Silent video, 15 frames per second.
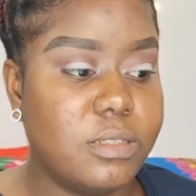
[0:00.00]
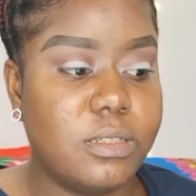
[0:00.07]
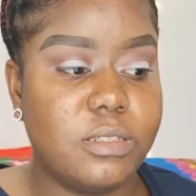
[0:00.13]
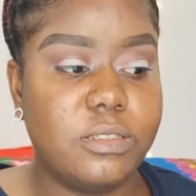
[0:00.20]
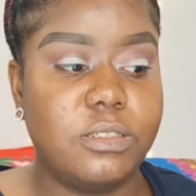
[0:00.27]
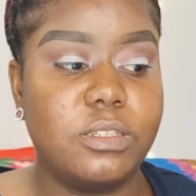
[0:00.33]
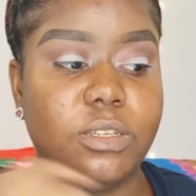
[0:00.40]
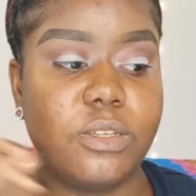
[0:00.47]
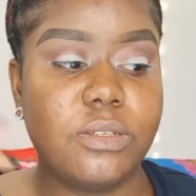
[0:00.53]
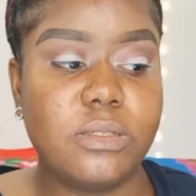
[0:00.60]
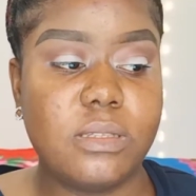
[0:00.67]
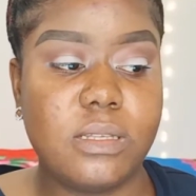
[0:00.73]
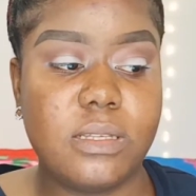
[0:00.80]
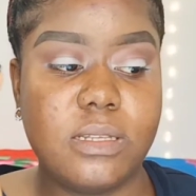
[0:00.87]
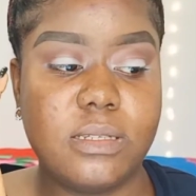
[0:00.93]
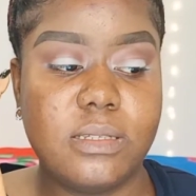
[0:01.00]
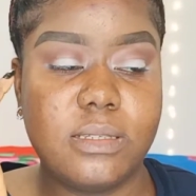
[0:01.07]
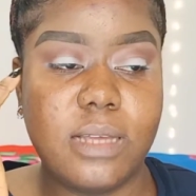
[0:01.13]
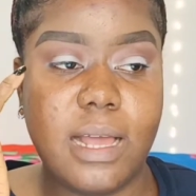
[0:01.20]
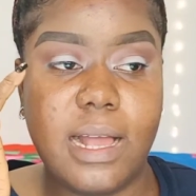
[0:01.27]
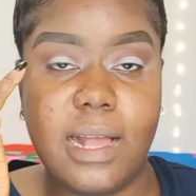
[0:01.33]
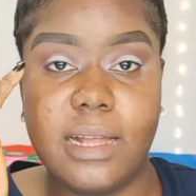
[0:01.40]
she used
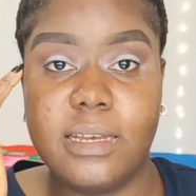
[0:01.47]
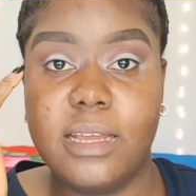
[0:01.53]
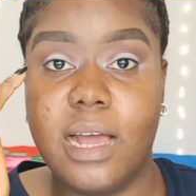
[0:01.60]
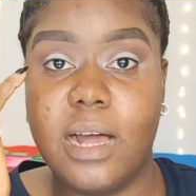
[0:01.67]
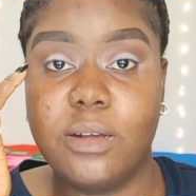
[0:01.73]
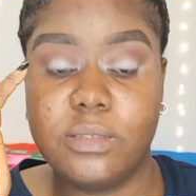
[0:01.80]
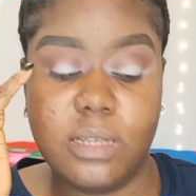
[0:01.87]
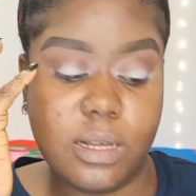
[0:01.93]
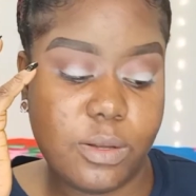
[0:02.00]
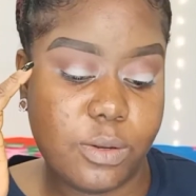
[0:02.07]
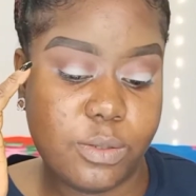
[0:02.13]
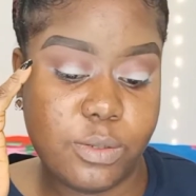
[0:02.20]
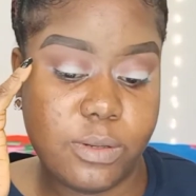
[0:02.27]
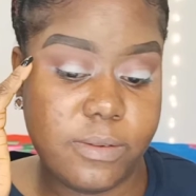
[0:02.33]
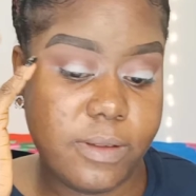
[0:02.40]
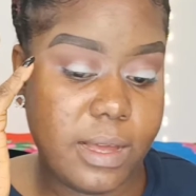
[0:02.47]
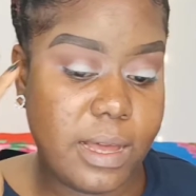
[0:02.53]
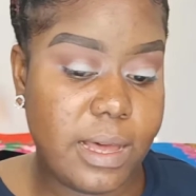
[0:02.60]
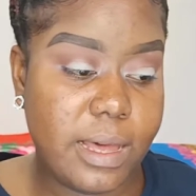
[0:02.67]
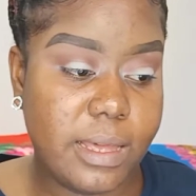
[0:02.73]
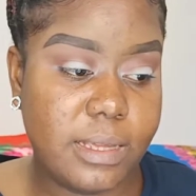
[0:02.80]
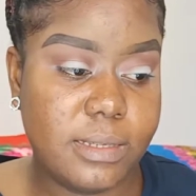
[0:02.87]
this at the outer corner of her
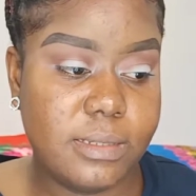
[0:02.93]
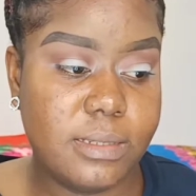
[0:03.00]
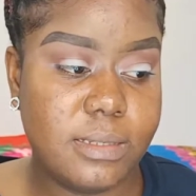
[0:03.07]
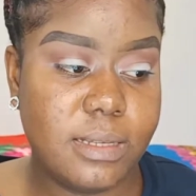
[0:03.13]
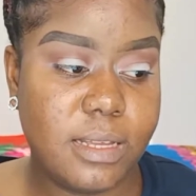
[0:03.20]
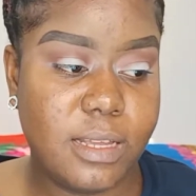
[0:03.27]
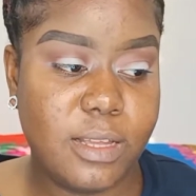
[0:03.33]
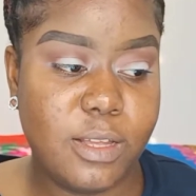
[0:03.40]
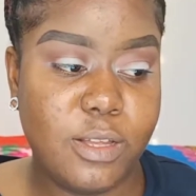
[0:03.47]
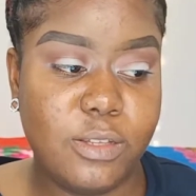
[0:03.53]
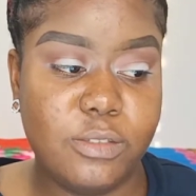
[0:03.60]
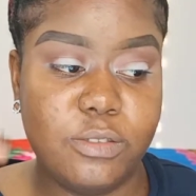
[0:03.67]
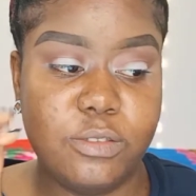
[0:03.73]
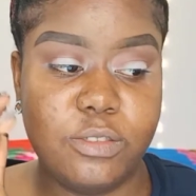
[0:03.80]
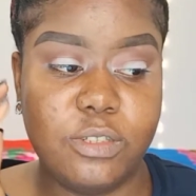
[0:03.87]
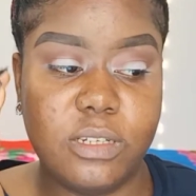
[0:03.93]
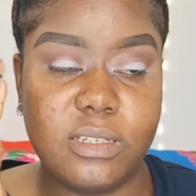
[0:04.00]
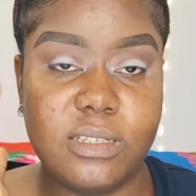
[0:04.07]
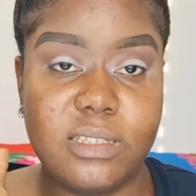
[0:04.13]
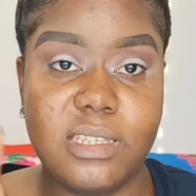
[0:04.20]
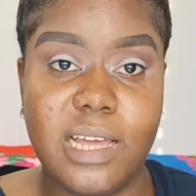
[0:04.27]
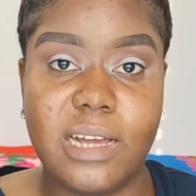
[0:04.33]
eyes to
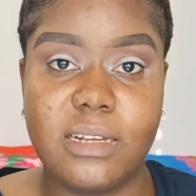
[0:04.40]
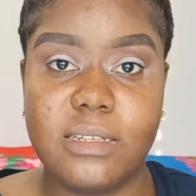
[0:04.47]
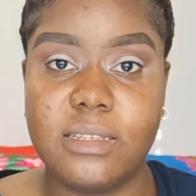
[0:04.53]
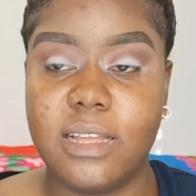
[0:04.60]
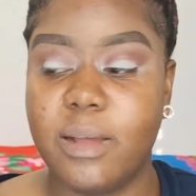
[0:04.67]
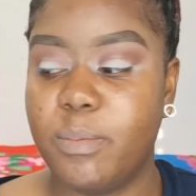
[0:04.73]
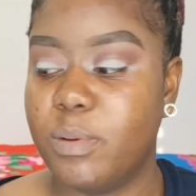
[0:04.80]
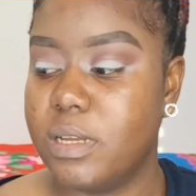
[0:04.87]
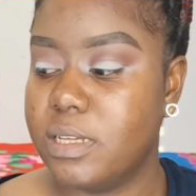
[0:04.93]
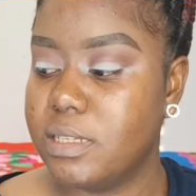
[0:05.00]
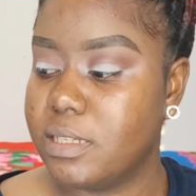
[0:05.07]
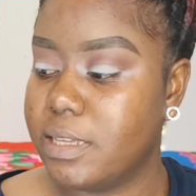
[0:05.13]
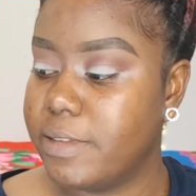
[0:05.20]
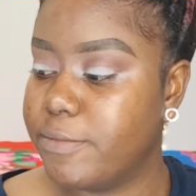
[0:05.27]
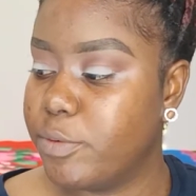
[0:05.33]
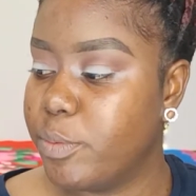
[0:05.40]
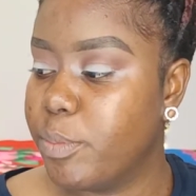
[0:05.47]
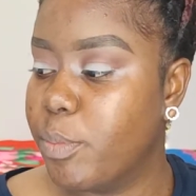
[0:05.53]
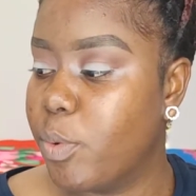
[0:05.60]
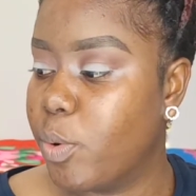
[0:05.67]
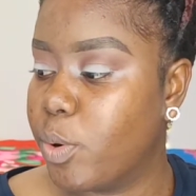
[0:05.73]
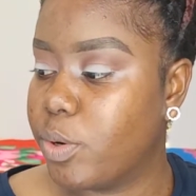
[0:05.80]
just darken that place even
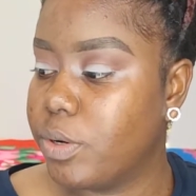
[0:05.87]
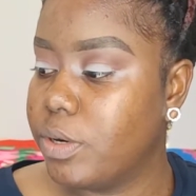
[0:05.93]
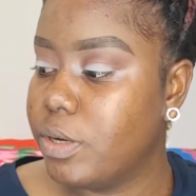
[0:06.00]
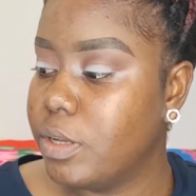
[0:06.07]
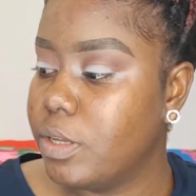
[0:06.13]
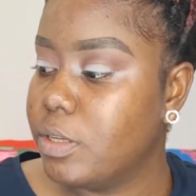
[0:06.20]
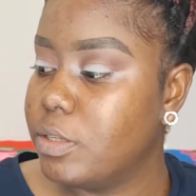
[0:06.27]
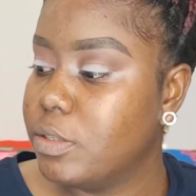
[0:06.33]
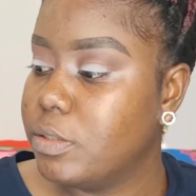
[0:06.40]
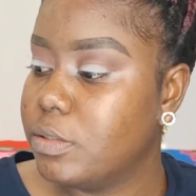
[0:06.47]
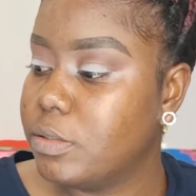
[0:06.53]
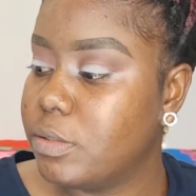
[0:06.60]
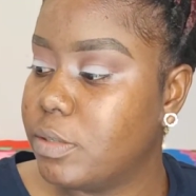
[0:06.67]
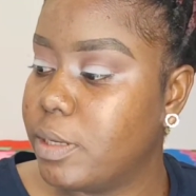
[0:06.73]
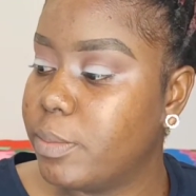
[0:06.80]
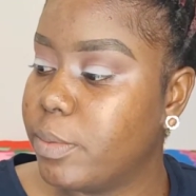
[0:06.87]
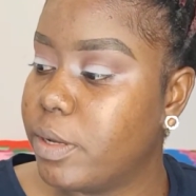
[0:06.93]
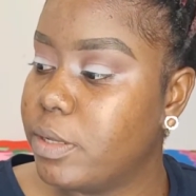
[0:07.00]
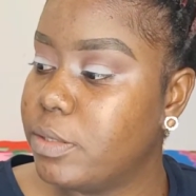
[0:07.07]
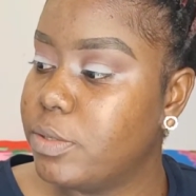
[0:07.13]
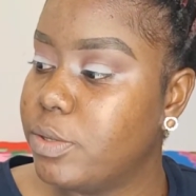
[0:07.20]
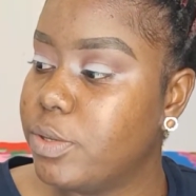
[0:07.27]
more. So I'm
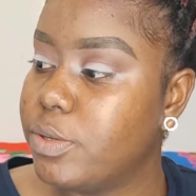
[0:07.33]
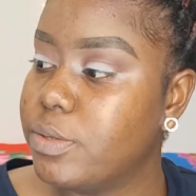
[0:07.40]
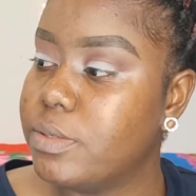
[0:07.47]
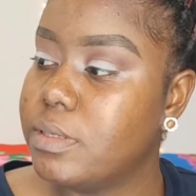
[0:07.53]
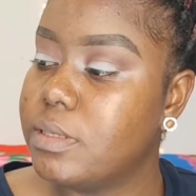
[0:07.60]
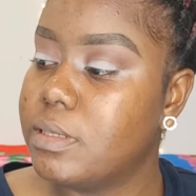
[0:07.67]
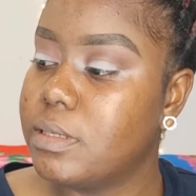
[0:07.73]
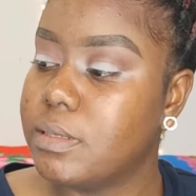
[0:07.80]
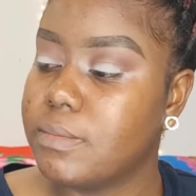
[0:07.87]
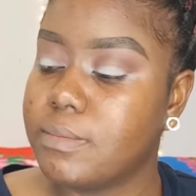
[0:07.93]
going to use